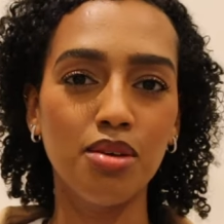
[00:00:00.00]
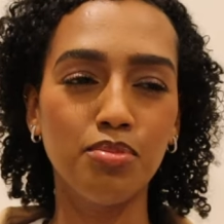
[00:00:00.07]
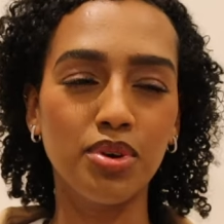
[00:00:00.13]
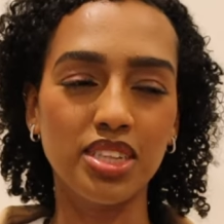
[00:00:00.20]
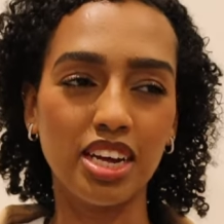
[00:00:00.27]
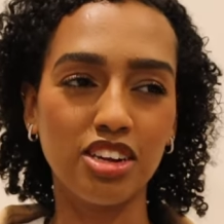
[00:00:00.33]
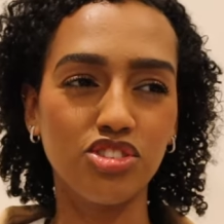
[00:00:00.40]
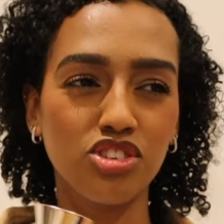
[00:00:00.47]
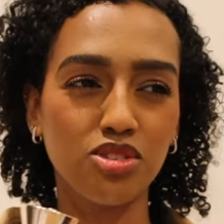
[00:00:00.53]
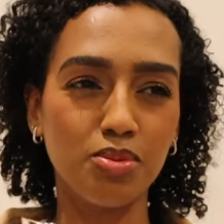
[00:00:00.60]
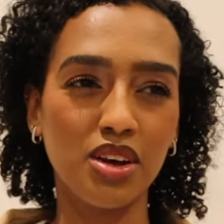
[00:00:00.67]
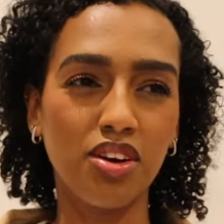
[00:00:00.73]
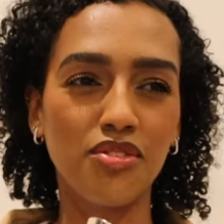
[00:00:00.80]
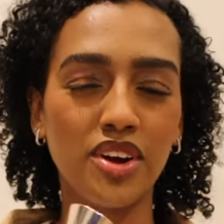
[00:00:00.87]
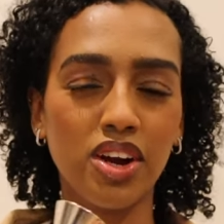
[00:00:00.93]
but that just
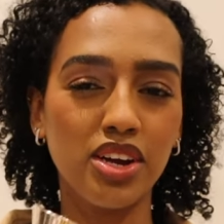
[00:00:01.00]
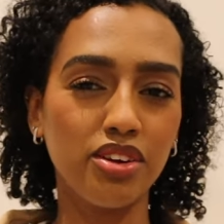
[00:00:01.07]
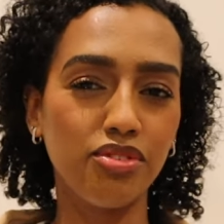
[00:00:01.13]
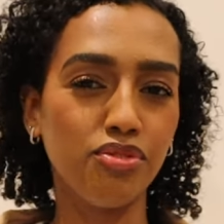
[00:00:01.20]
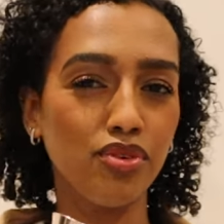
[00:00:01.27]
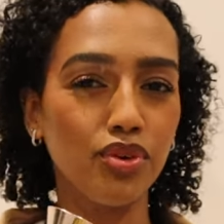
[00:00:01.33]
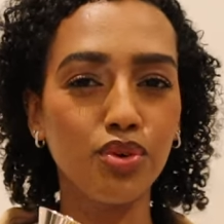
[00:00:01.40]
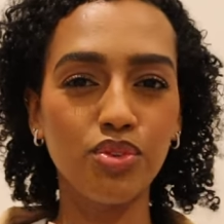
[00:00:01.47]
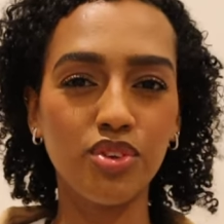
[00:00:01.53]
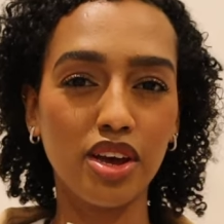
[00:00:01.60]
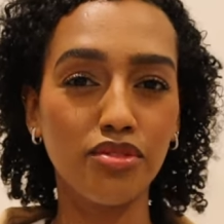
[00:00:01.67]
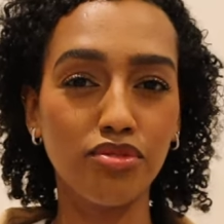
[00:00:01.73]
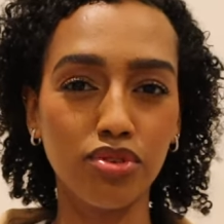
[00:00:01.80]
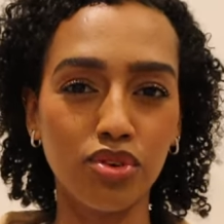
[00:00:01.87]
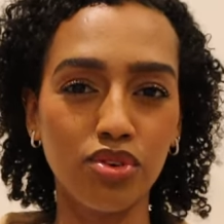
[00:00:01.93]
smell very fruity
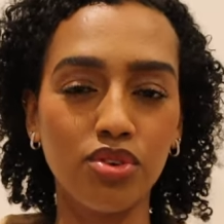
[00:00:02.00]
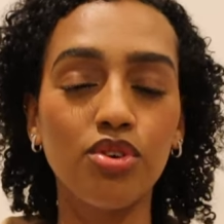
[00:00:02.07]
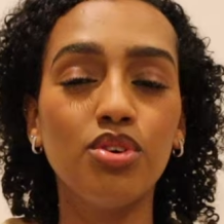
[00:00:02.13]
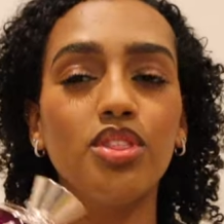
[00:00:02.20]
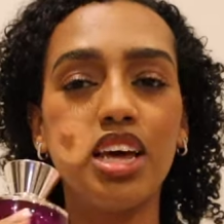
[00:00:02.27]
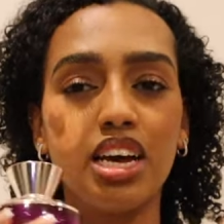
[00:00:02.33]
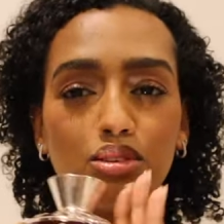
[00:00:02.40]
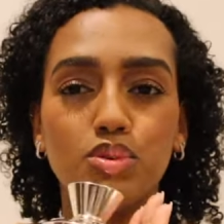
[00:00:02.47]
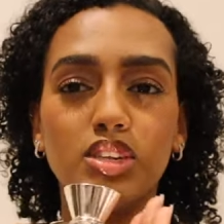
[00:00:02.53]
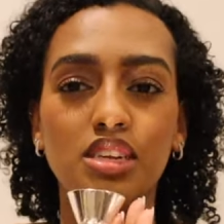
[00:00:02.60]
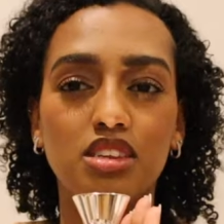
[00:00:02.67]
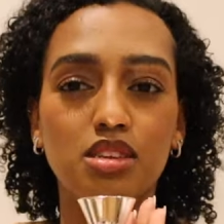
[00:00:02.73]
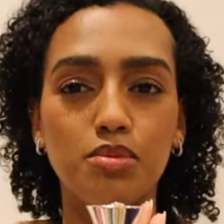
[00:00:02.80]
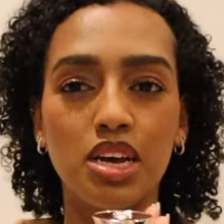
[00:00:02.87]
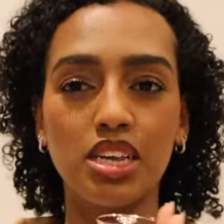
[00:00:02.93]
and floral. That's what
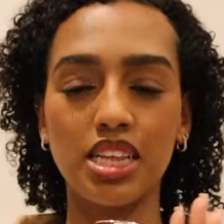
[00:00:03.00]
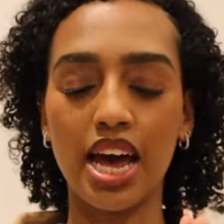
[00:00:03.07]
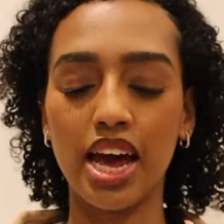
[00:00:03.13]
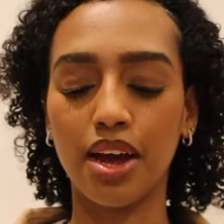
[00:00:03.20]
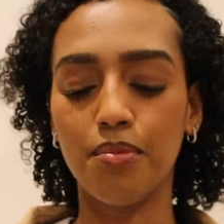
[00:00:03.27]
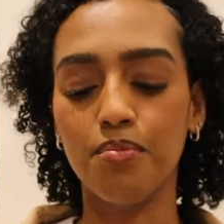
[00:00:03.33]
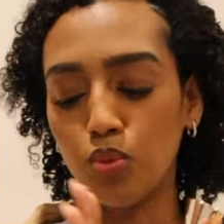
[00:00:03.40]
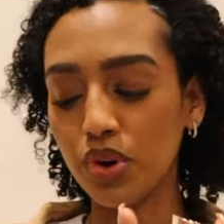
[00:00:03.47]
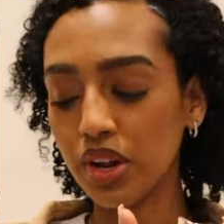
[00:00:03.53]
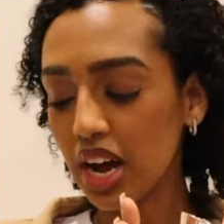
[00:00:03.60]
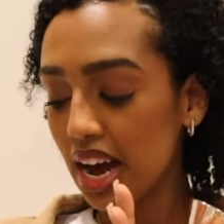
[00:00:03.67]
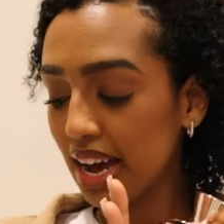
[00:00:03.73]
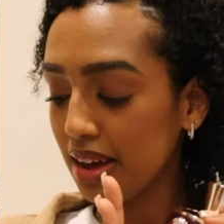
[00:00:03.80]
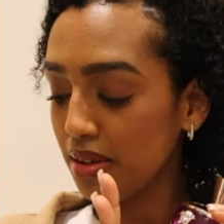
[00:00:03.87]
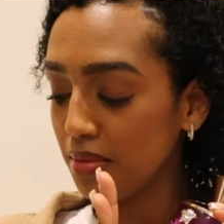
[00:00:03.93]
this smells like. Would
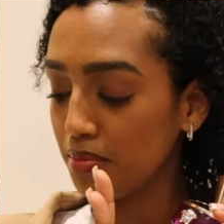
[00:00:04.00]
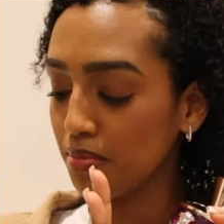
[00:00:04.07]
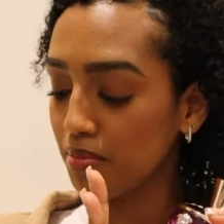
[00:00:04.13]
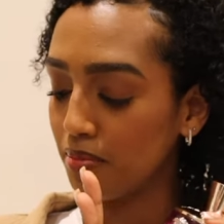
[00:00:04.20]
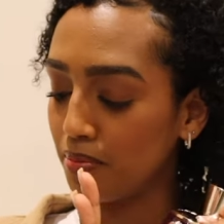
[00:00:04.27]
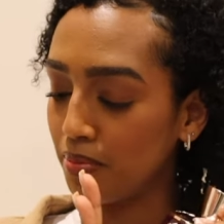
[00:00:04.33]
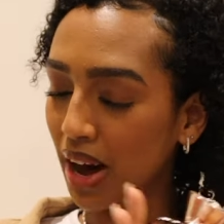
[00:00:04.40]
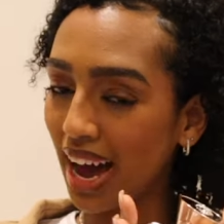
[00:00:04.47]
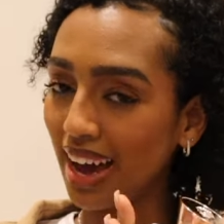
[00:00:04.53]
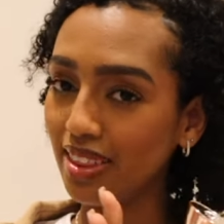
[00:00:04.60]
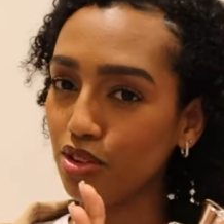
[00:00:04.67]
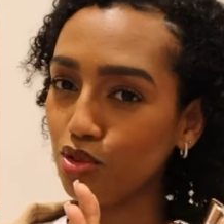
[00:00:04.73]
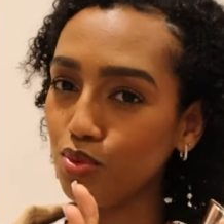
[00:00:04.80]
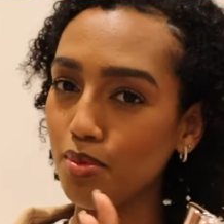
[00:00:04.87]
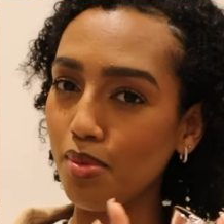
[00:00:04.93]
I buy
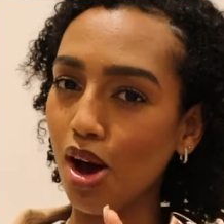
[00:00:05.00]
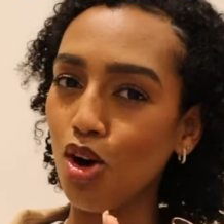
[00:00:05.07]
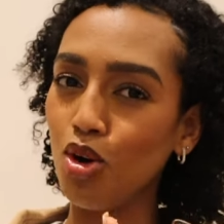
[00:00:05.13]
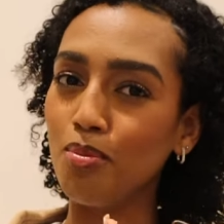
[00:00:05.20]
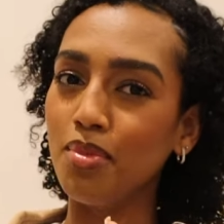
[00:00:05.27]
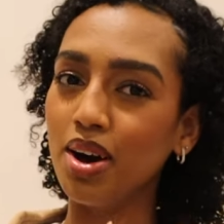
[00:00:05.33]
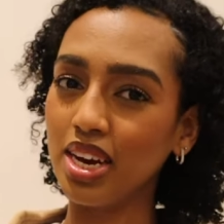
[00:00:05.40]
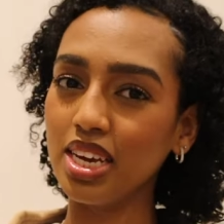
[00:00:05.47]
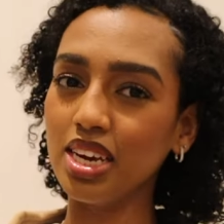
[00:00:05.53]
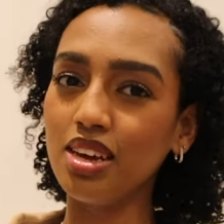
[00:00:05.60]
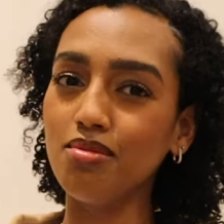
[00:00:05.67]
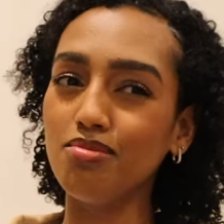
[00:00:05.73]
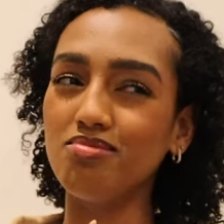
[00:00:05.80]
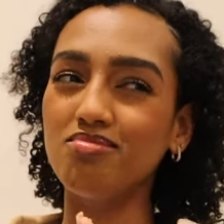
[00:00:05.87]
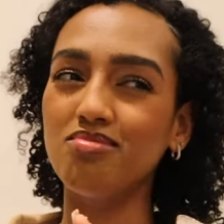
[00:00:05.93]
this with my own
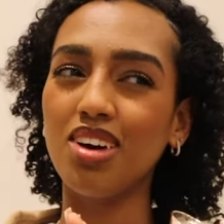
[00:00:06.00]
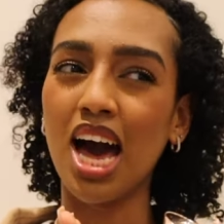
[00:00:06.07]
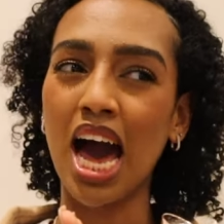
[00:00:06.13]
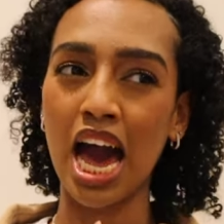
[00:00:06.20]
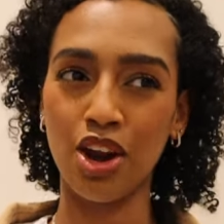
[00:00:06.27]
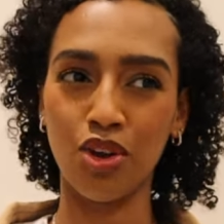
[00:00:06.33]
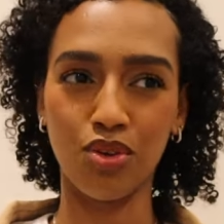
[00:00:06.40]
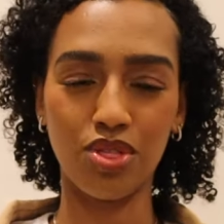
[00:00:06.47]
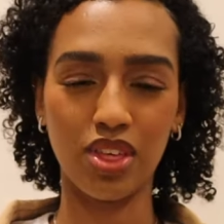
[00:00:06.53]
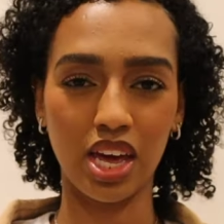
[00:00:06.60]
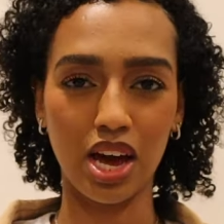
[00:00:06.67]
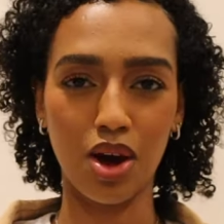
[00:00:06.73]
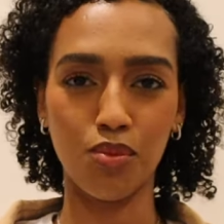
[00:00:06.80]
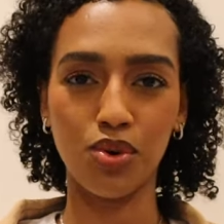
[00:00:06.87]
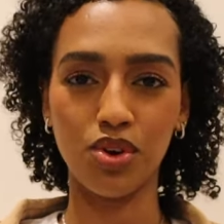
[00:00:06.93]
money? I don't think
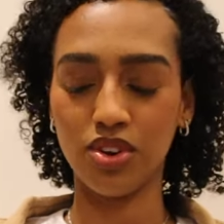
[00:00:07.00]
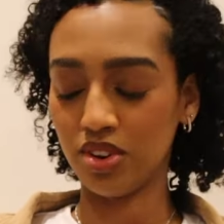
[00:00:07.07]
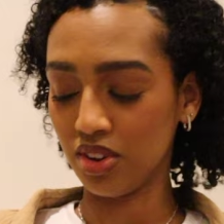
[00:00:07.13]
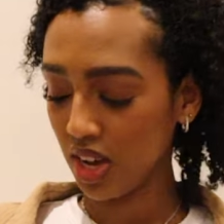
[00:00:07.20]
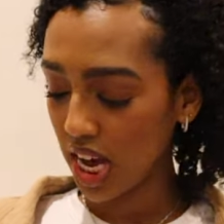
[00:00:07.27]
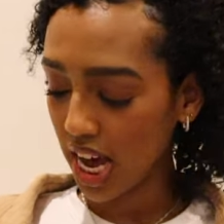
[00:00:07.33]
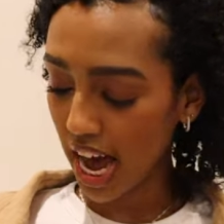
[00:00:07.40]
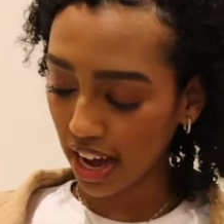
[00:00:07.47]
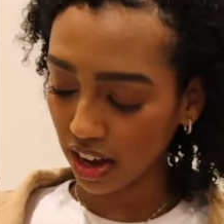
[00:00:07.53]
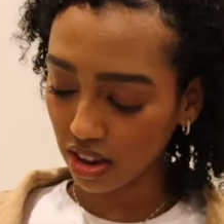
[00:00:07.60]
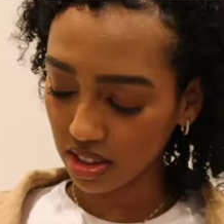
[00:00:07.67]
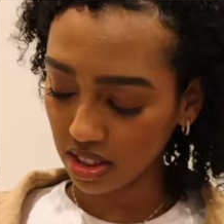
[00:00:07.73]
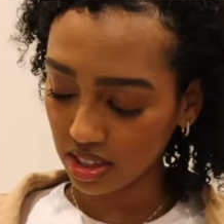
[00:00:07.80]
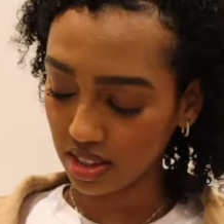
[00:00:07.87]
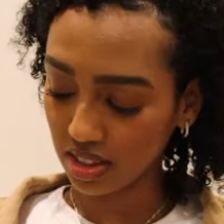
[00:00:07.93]
I would. I
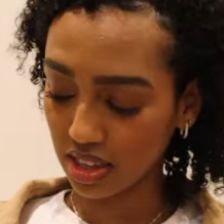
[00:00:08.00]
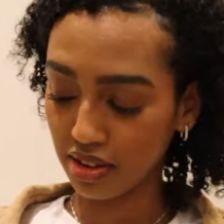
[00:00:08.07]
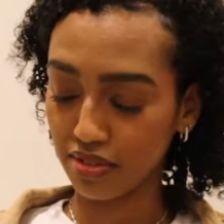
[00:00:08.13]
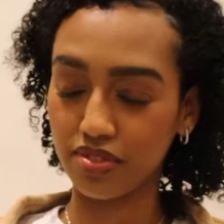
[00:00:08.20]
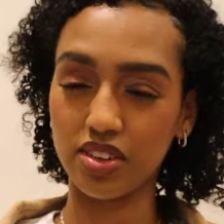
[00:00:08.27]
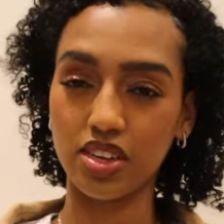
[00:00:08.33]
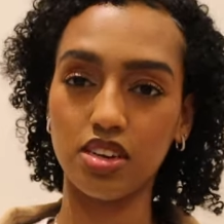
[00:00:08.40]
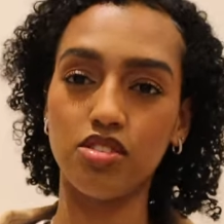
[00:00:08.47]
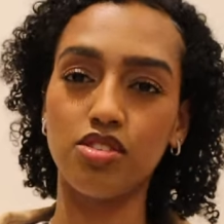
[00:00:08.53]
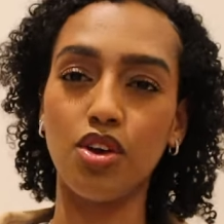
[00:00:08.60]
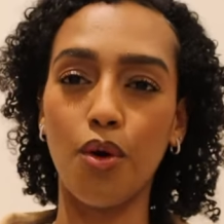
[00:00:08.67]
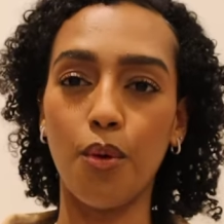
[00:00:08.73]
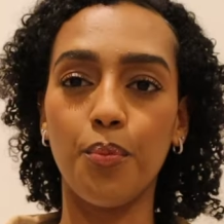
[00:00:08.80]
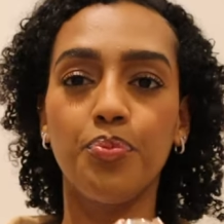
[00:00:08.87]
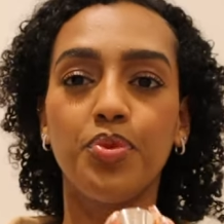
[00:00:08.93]
got this gifted,
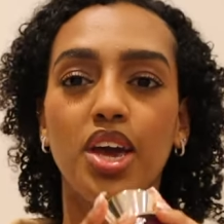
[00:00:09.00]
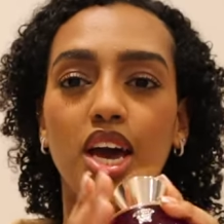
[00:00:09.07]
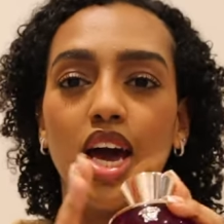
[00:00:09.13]
so